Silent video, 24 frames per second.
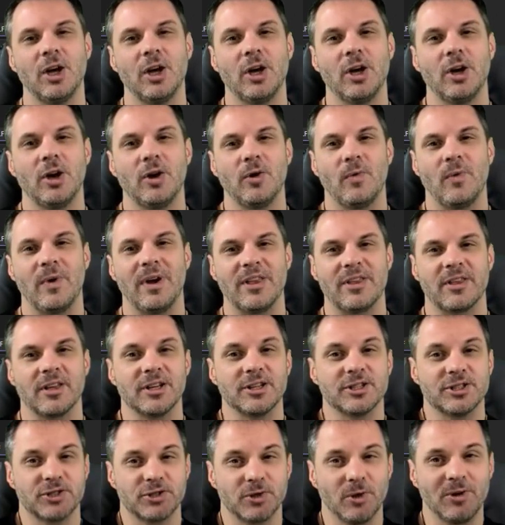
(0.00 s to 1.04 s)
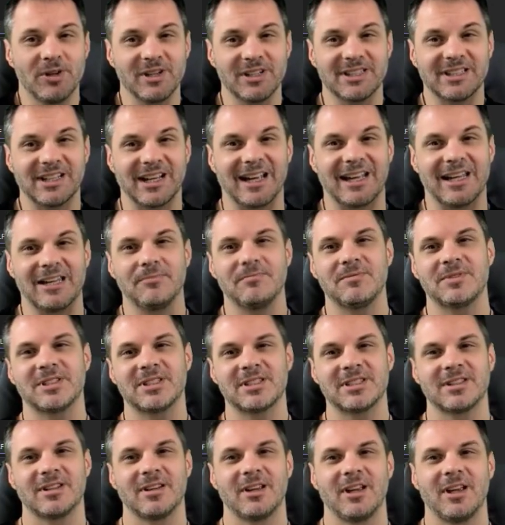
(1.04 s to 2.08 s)
With short
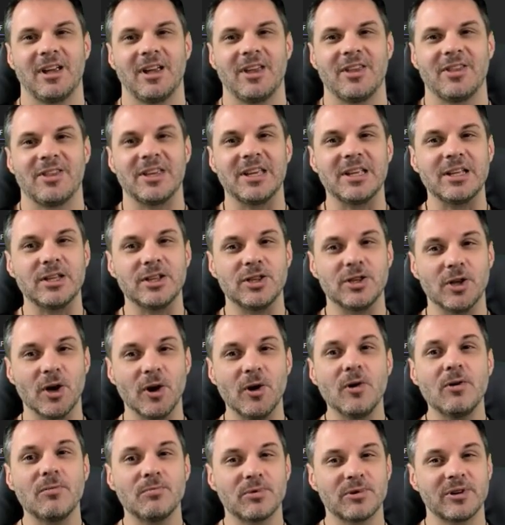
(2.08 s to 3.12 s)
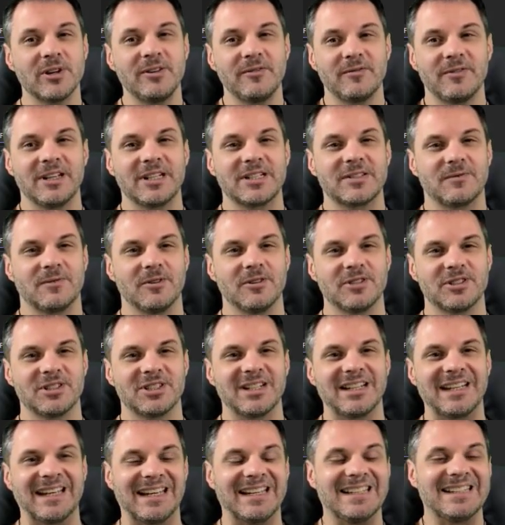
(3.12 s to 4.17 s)
types, the no prefix
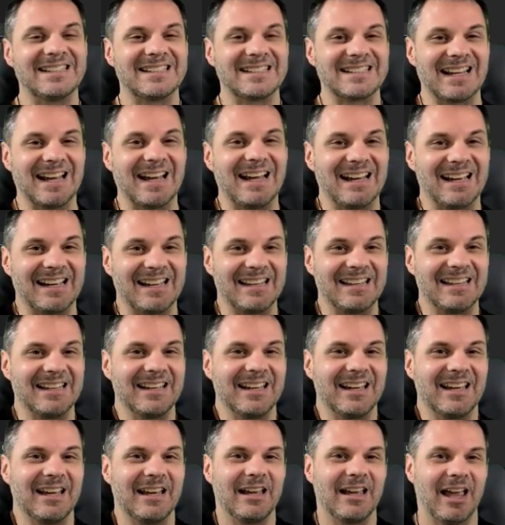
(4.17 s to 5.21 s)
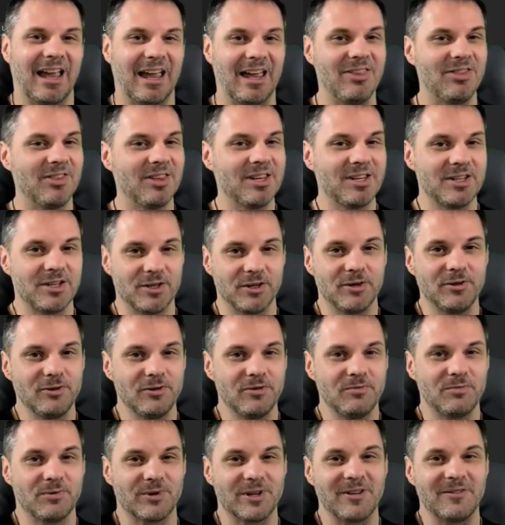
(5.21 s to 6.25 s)
version is signed, and the U
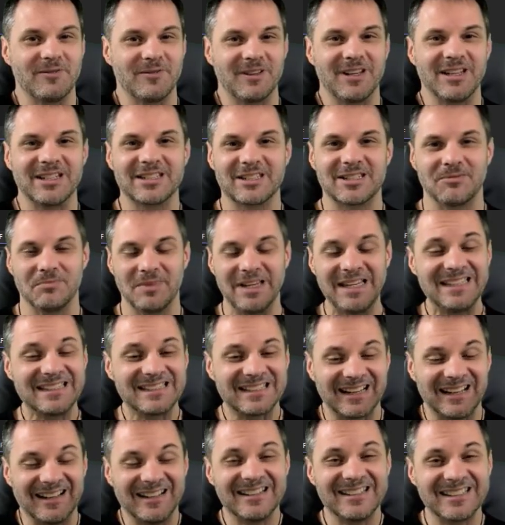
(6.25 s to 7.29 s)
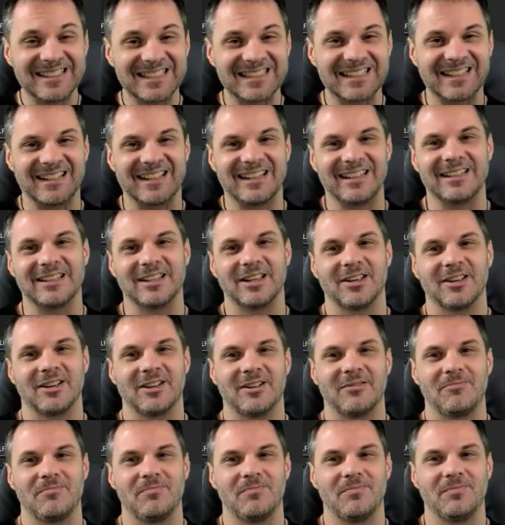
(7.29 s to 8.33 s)
prefix means unsigned.
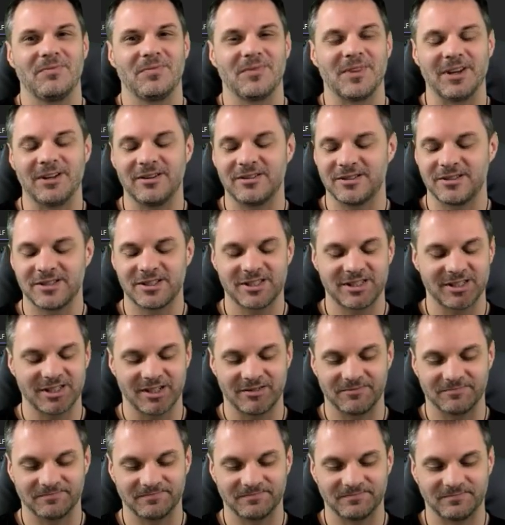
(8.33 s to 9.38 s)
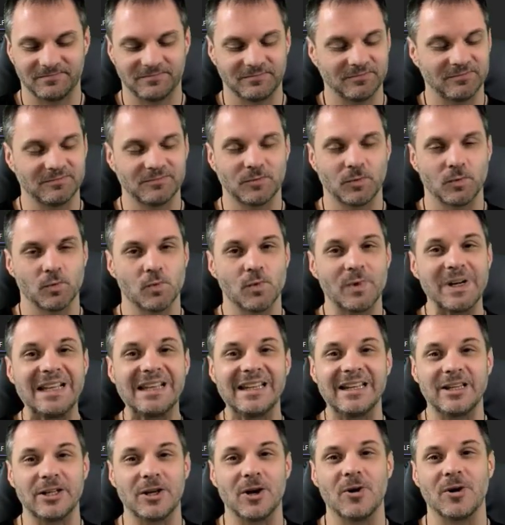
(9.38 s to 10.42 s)
There's really
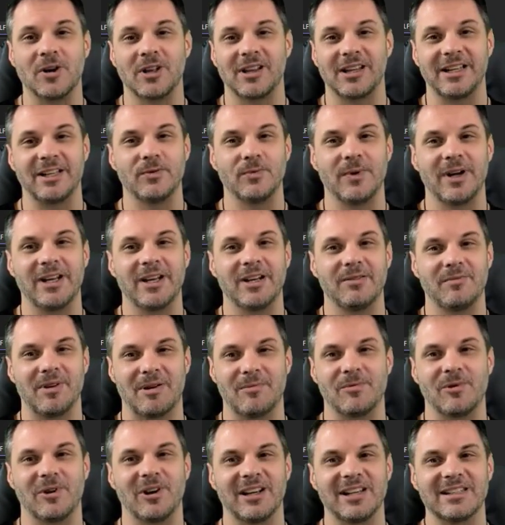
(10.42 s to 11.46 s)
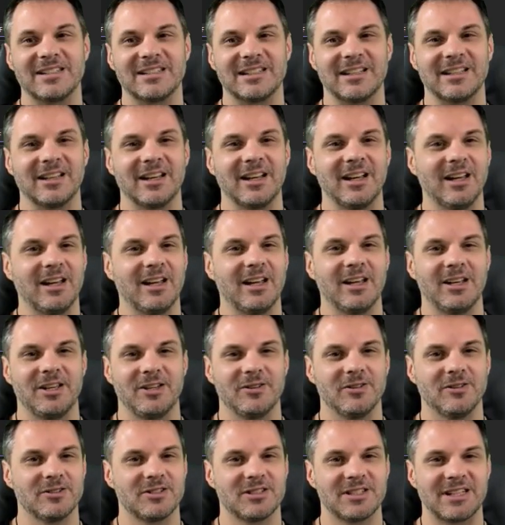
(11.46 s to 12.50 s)
no clean way to memorize it. You'll
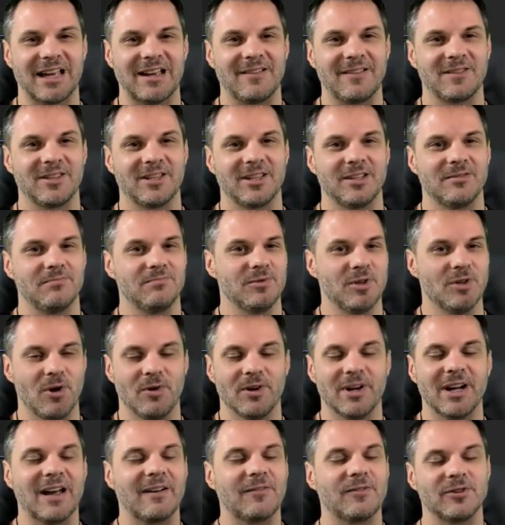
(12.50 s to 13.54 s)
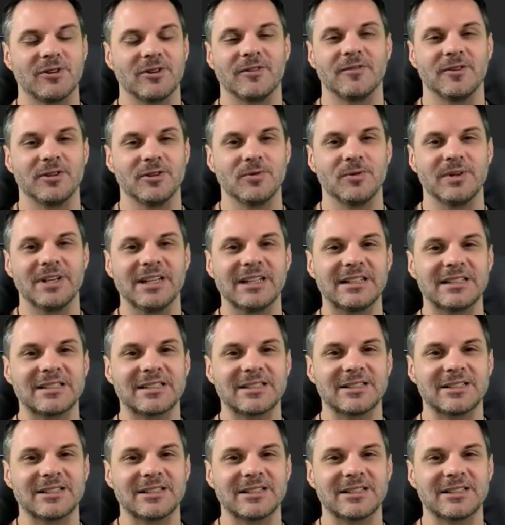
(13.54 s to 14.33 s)
just have to know it after a few weeks.